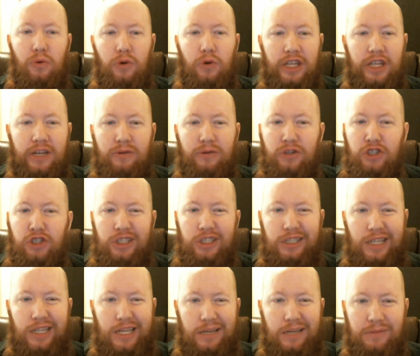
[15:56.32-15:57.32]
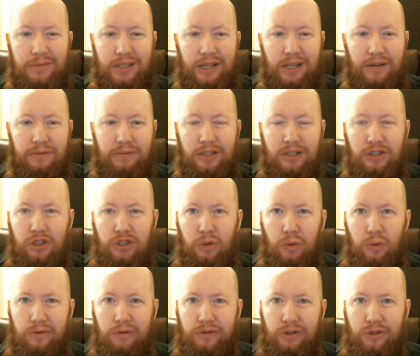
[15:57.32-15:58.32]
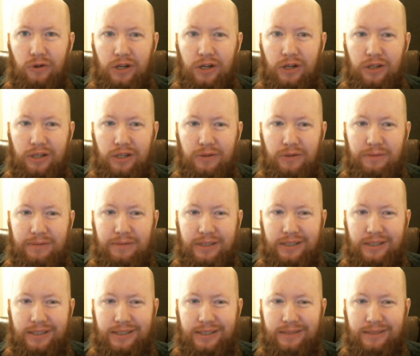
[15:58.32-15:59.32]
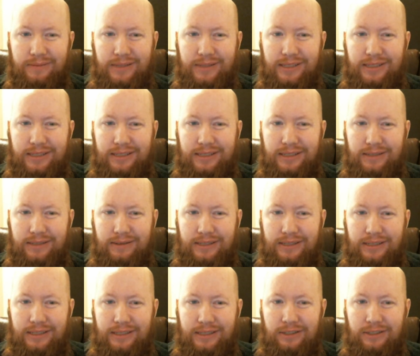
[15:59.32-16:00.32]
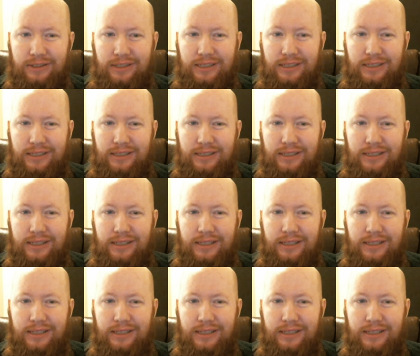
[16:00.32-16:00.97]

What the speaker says: where they were just empty. I'm not sure what was going on there with Bethesda, but seriously, did you just